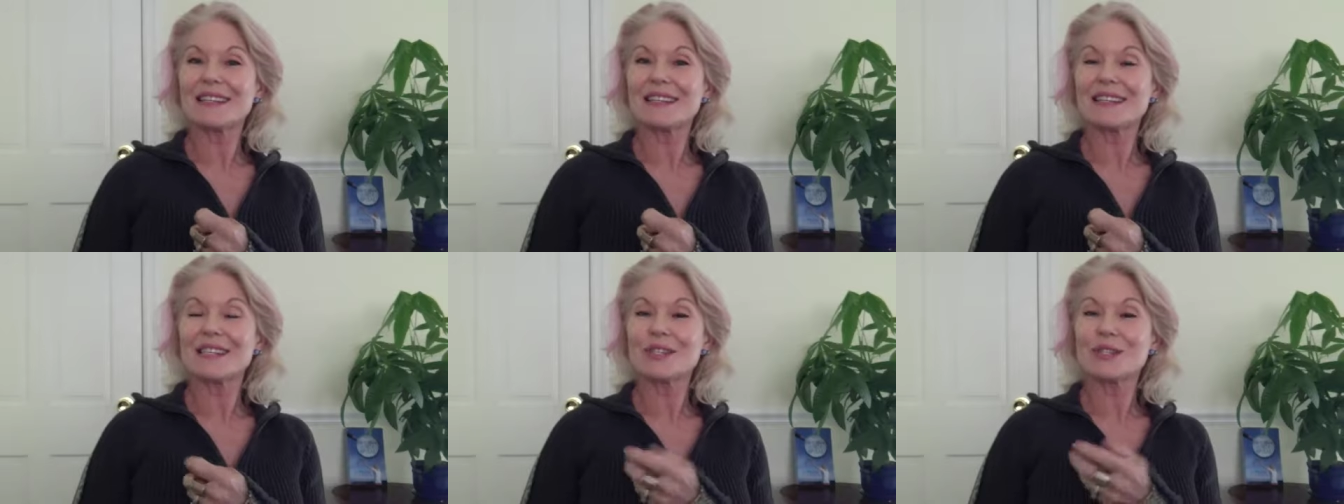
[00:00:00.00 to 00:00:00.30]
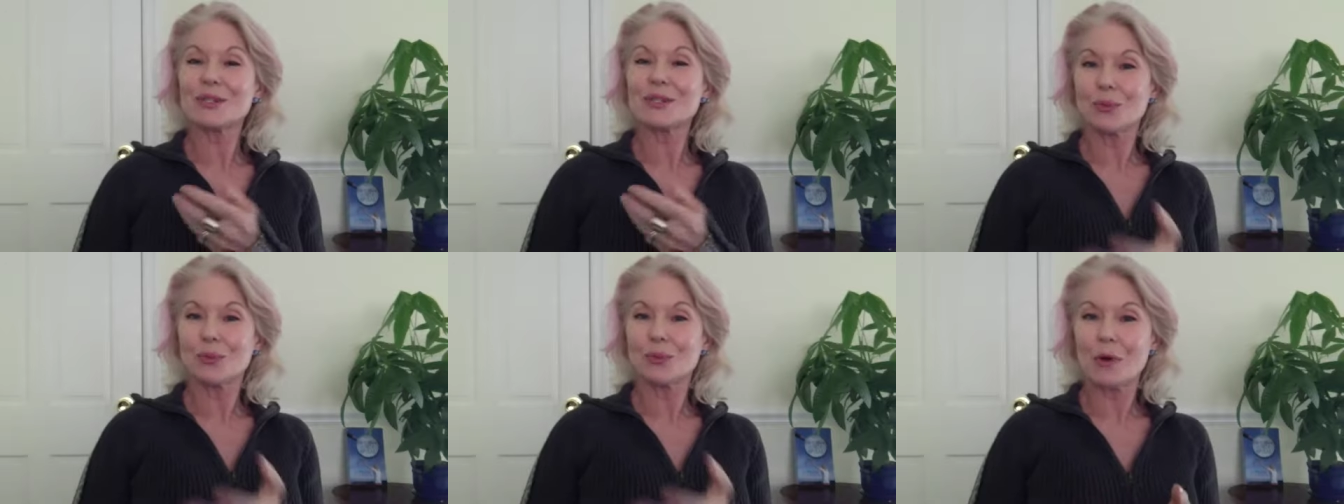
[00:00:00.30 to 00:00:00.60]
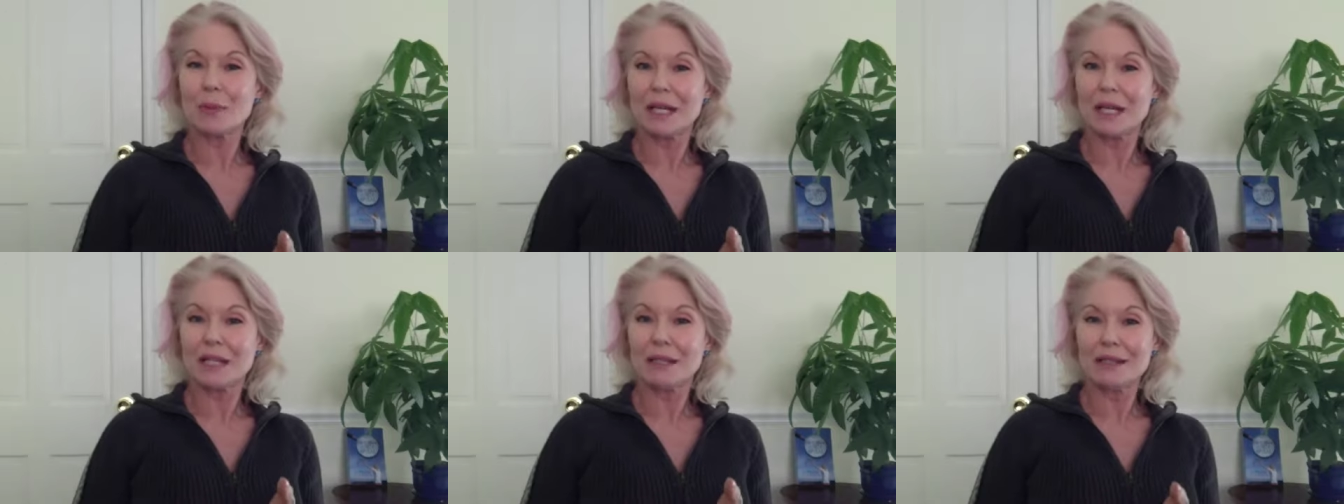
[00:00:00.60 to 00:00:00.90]
this
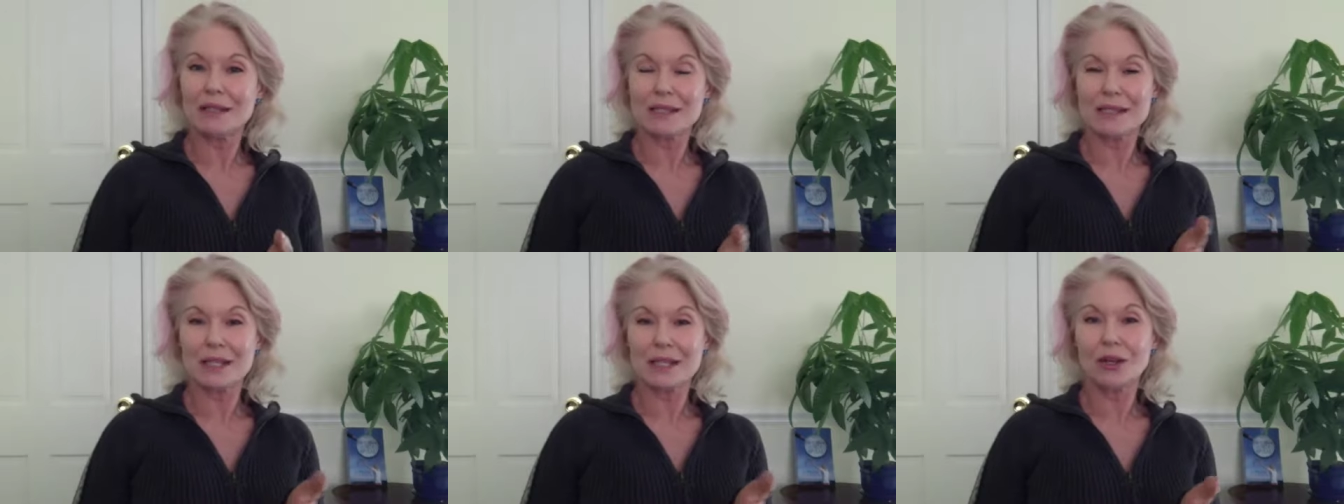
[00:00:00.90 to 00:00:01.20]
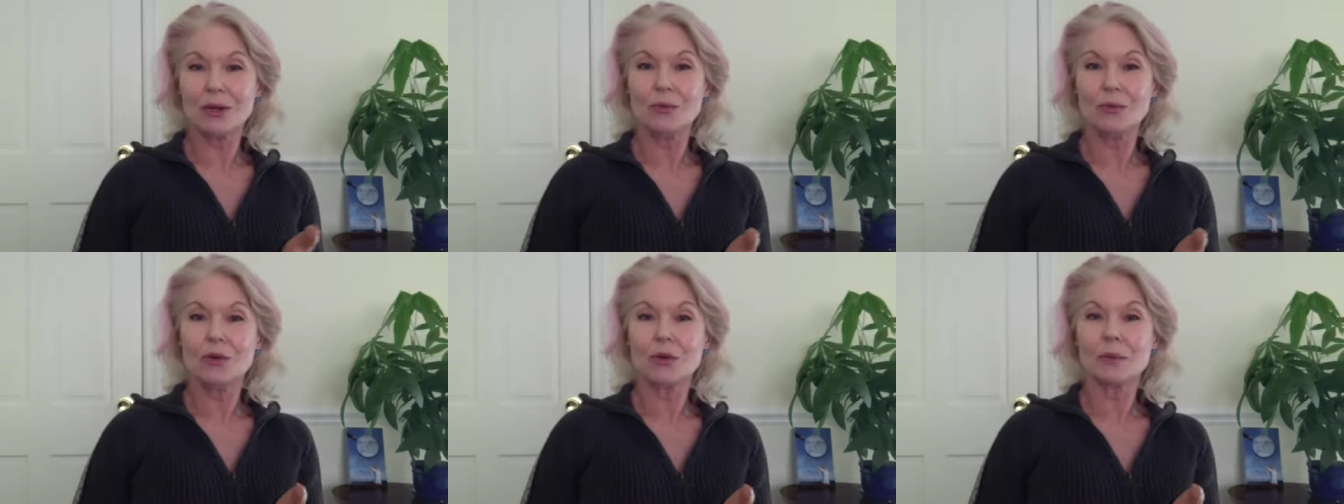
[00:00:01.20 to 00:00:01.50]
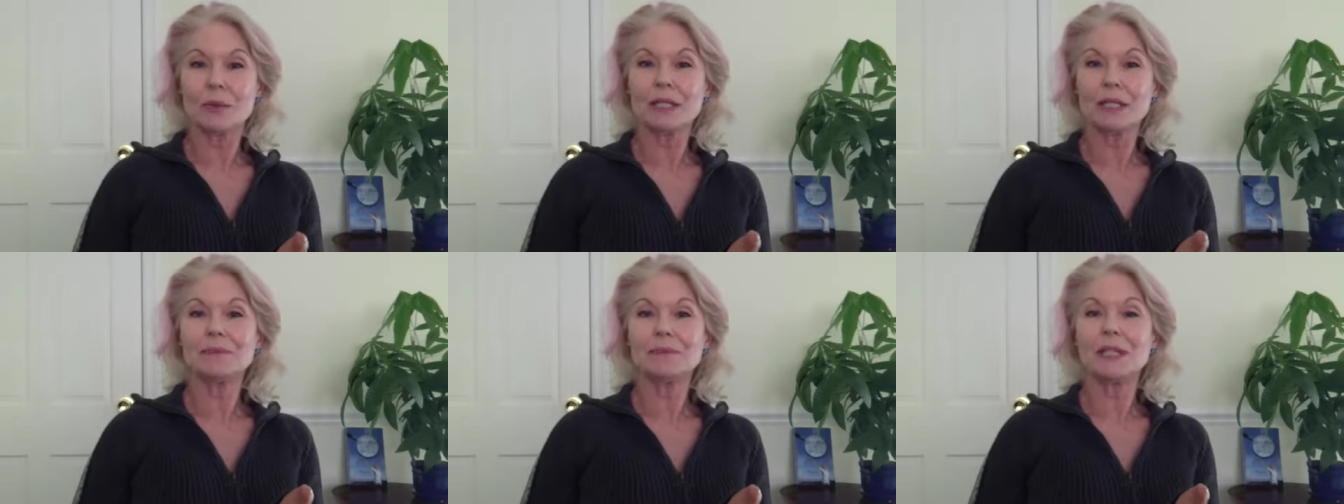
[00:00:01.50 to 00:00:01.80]
young
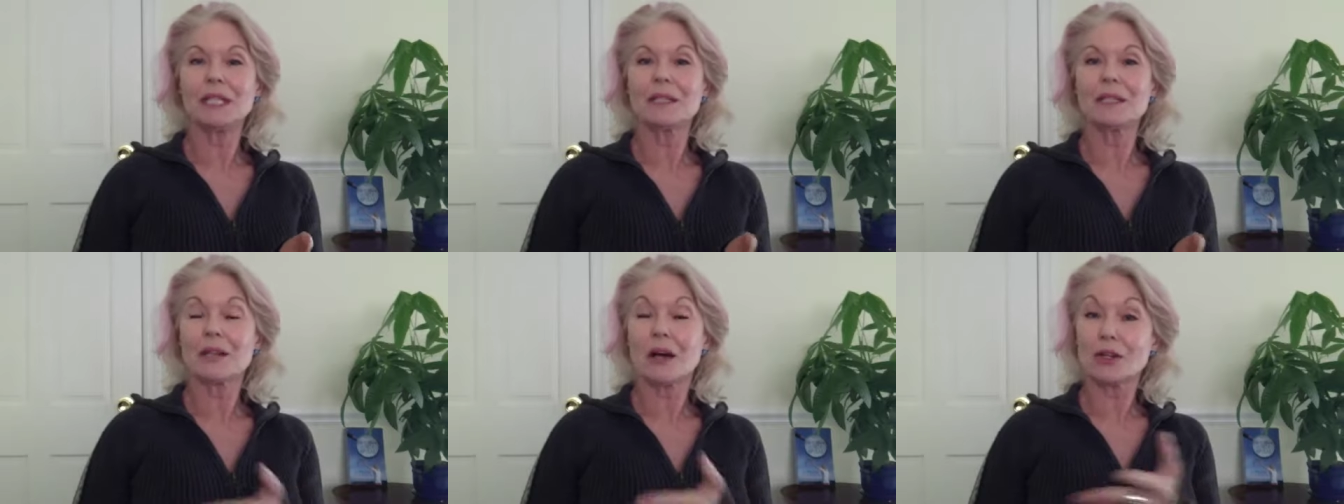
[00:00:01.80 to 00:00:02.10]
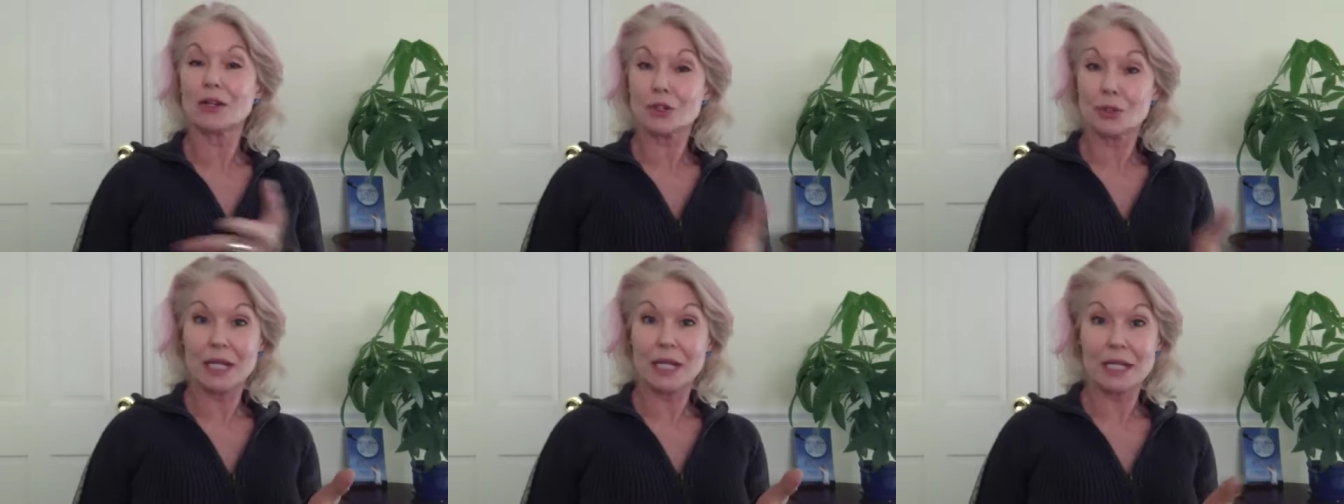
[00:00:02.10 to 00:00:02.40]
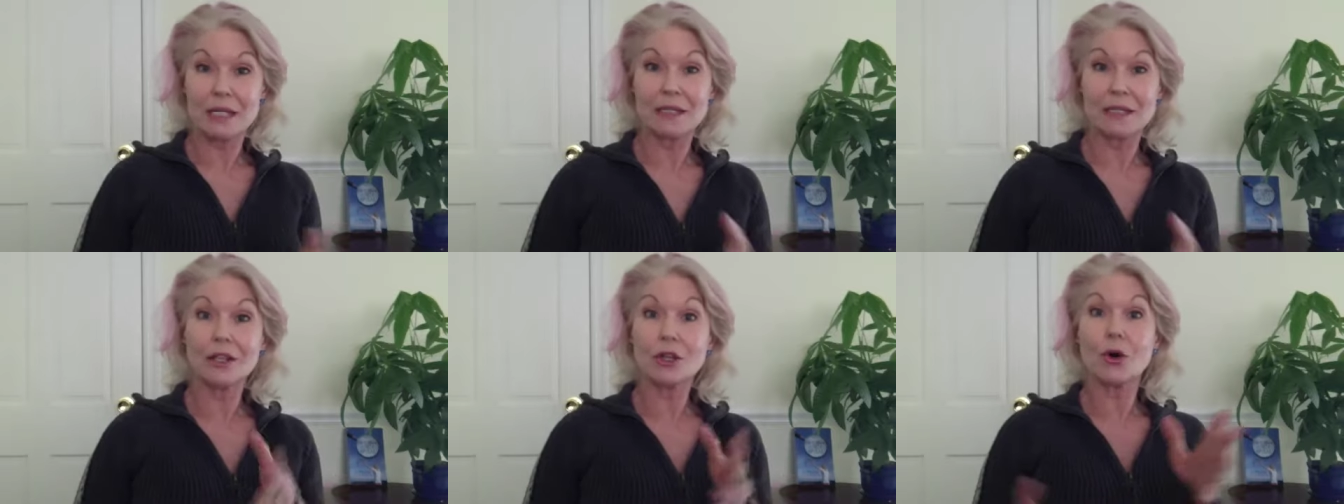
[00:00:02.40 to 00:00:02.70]
woman,
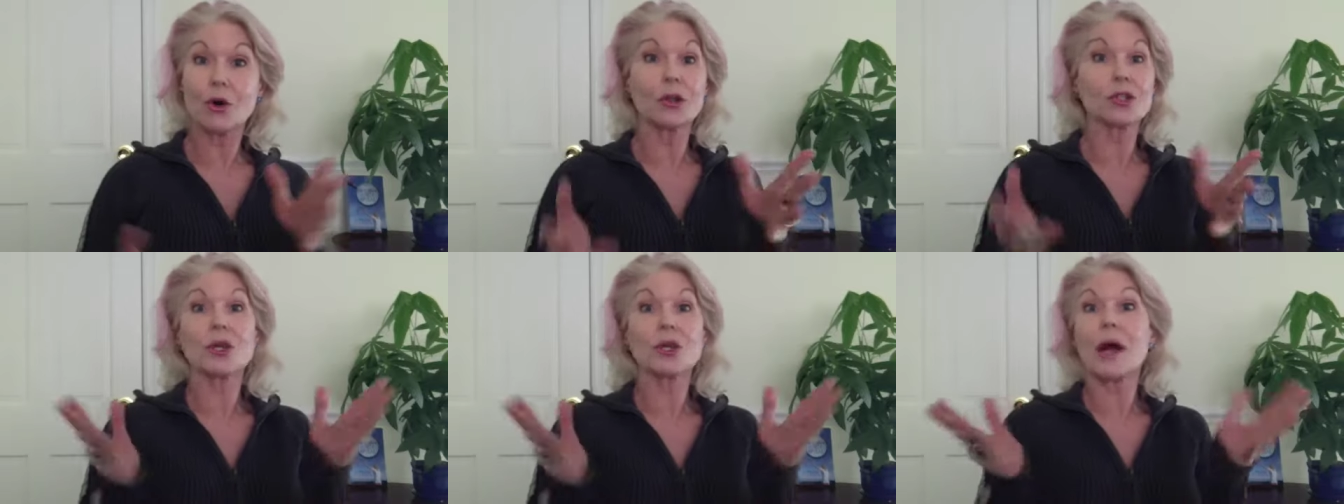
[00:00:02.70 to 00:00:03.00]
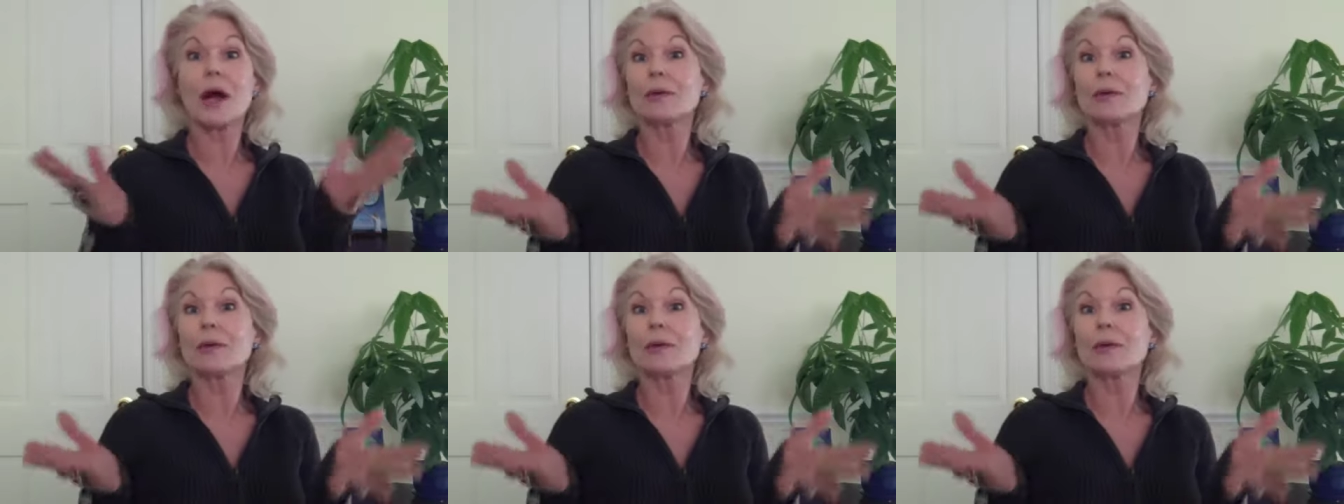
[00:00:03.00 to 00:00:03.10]
indoctrinated in the culture.